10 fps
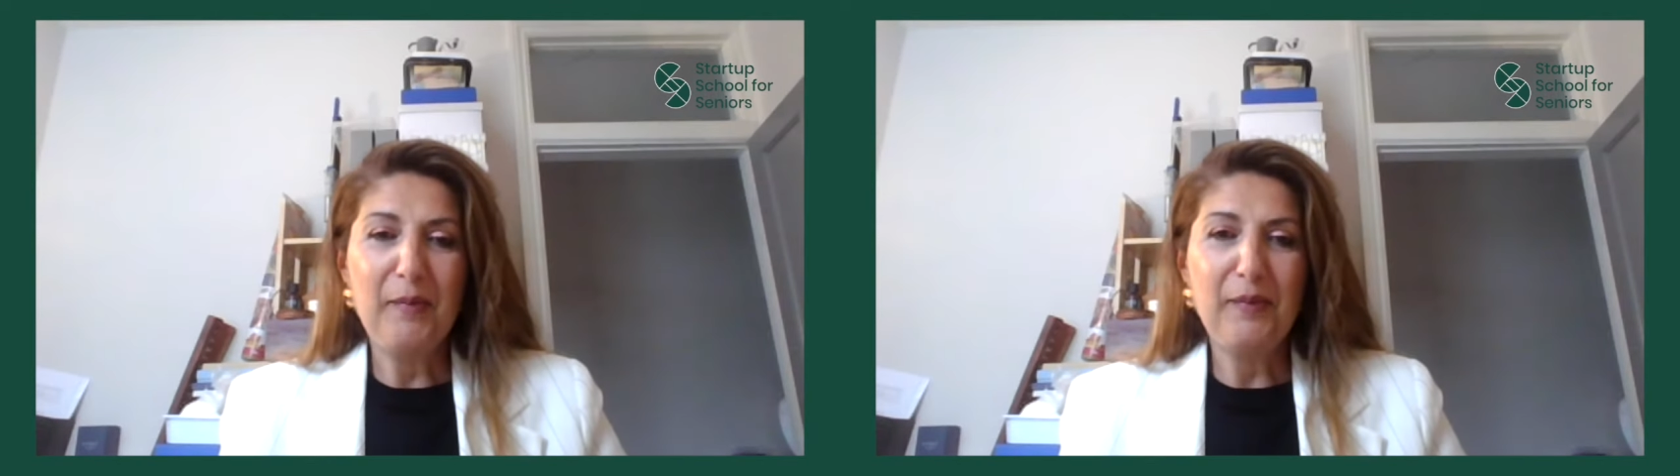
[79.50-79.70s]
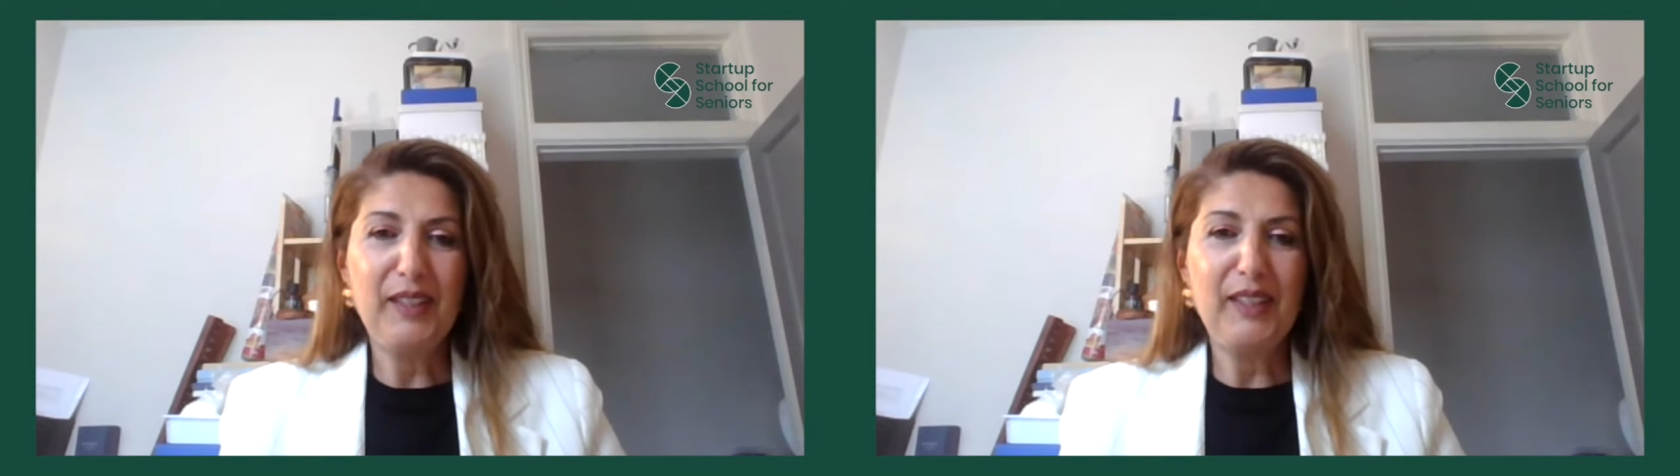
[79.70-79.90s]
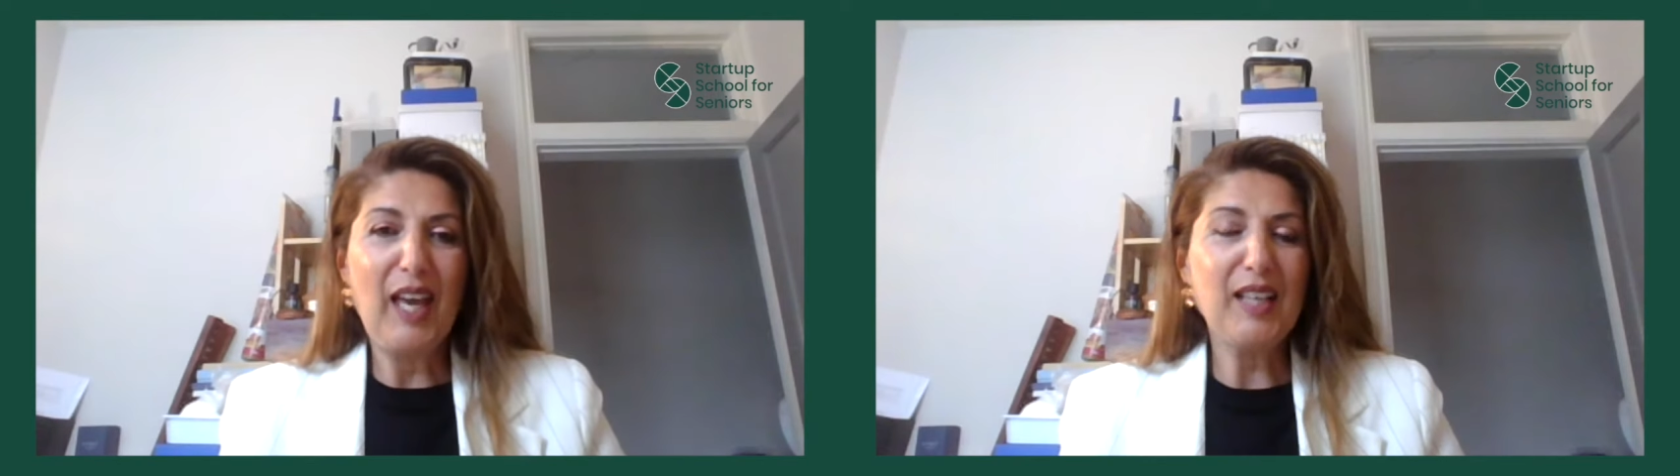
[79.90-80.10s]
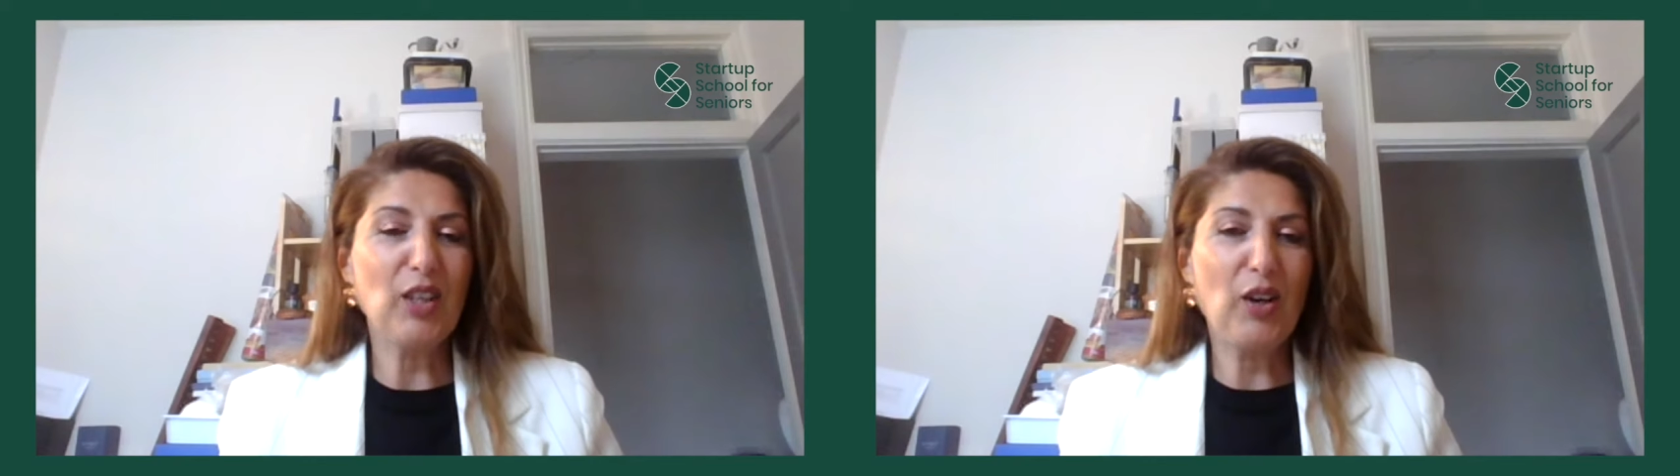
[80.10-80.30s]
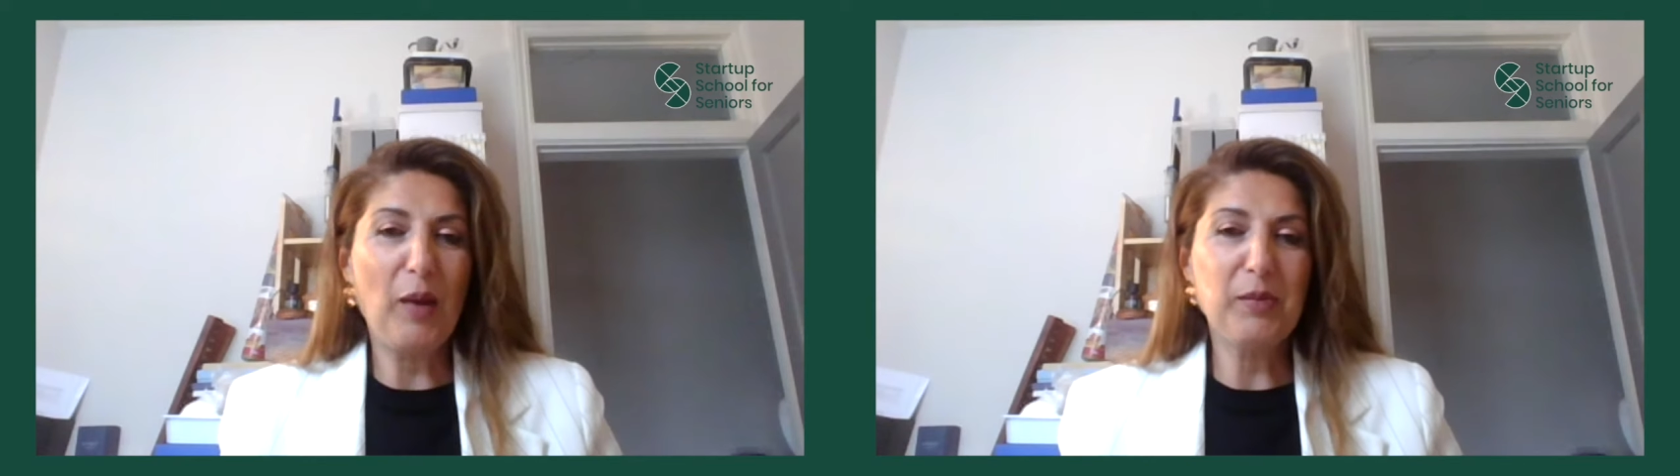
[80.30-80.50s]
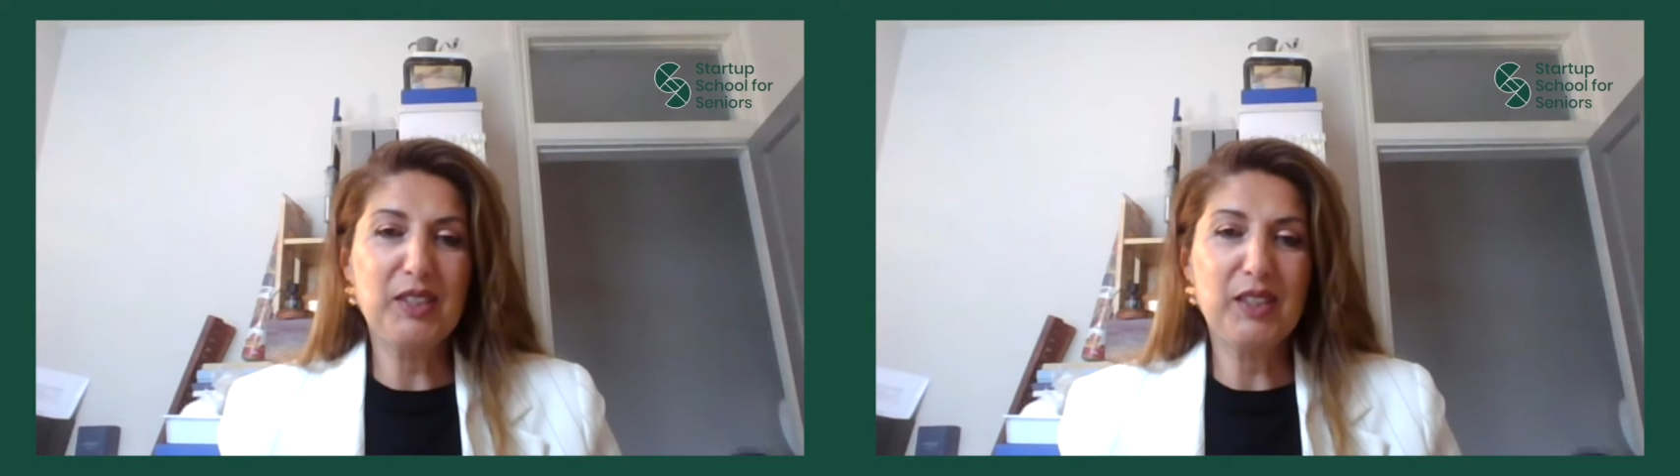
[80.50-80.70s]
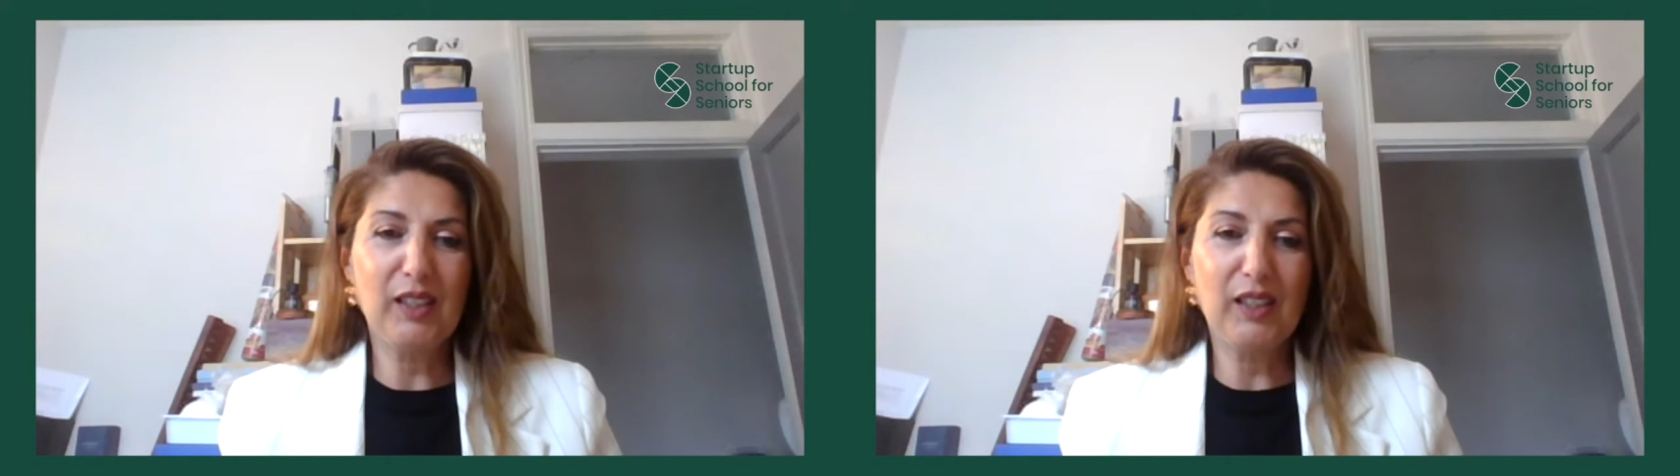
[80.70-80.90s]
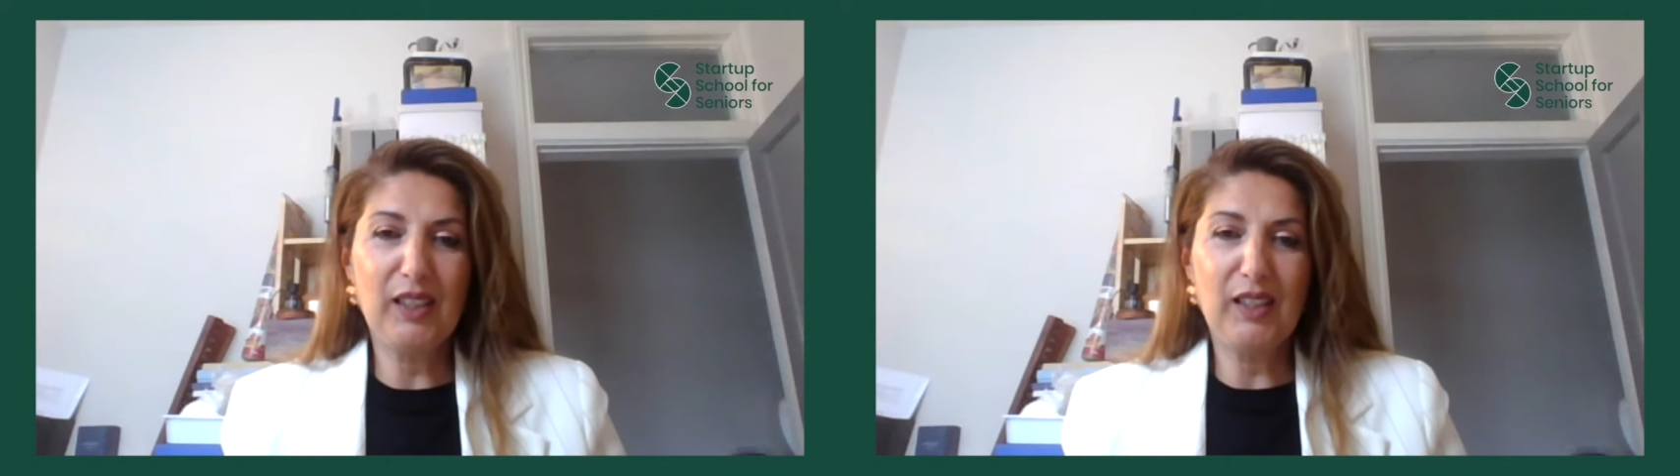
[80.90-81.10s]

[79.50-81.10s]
Yes, so I'm still